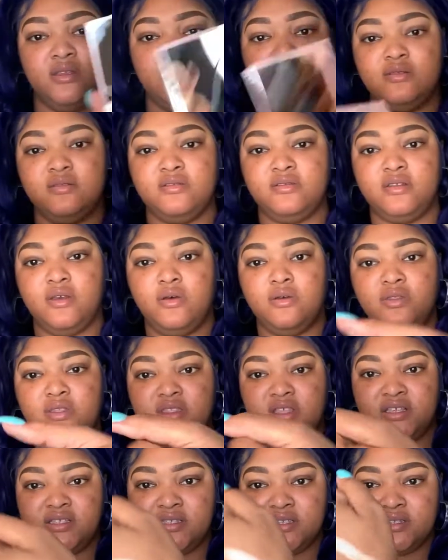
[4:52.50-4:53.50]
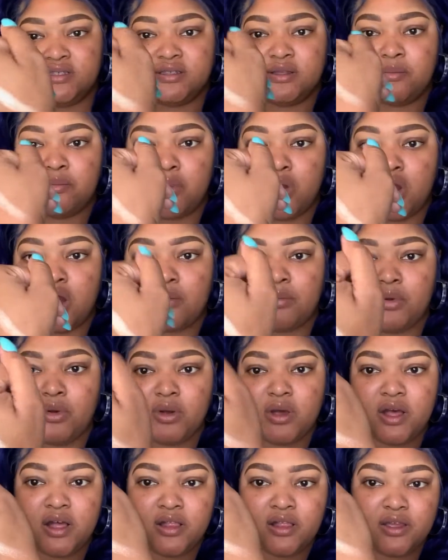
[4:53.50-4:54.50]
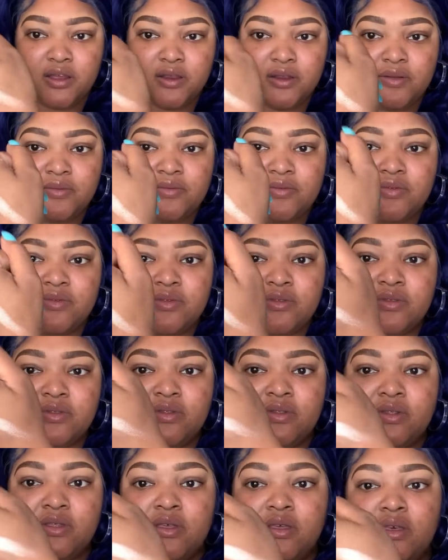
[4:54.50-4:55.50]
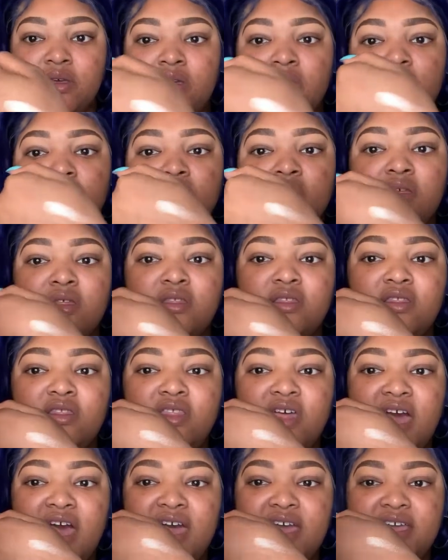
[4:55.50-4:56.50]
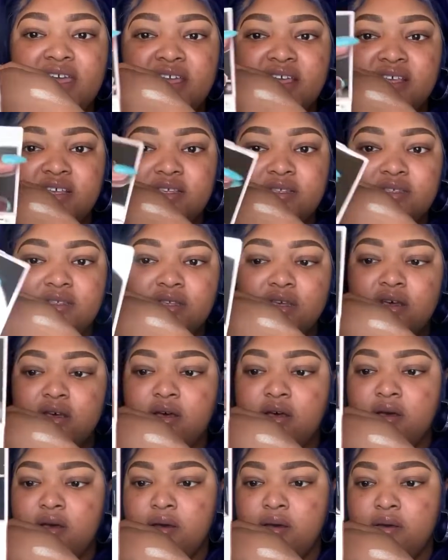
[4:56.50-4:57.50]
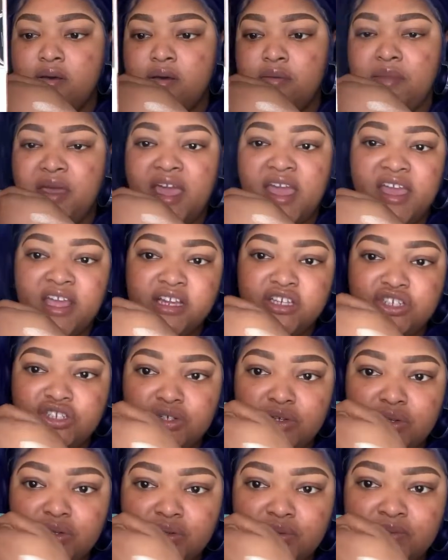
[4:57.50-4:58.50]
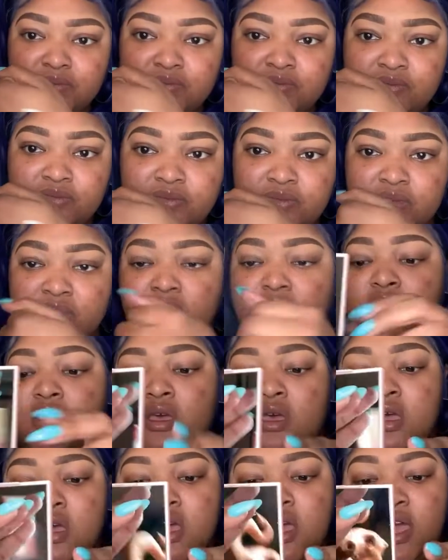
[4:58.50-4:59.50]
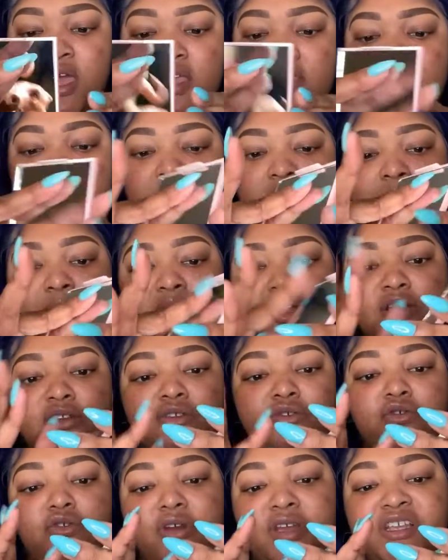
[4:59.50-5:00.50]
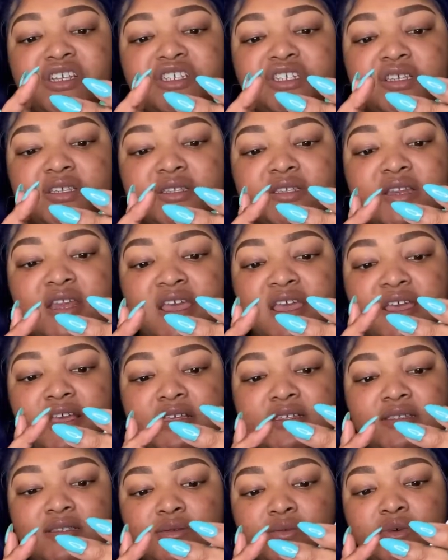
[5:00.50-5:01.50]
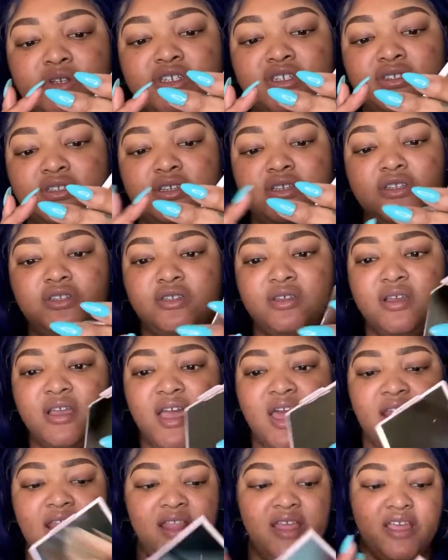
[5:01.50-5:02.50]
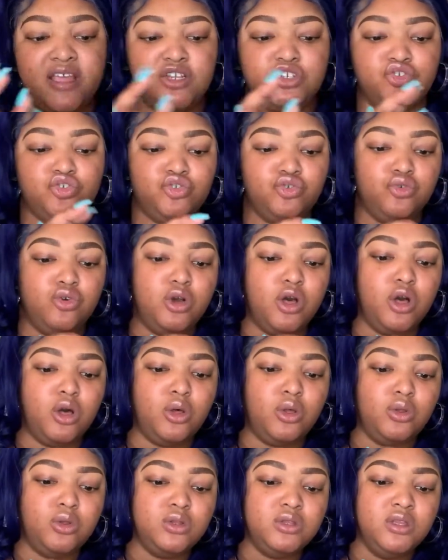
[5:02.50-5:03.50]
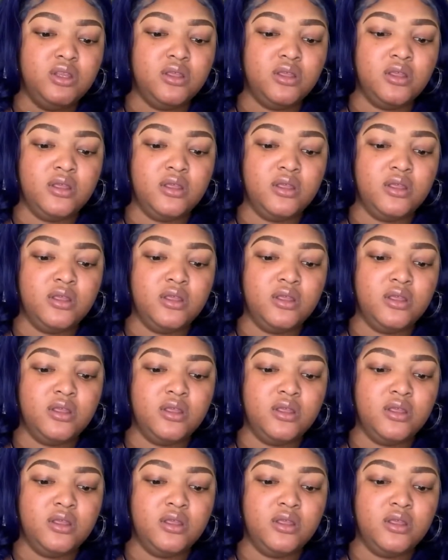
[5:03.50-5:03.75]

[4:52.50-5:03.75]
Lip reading: So this is the marble color, that is Angel. And then I'm gonna do Gracious next, which is a kind of like a true gold.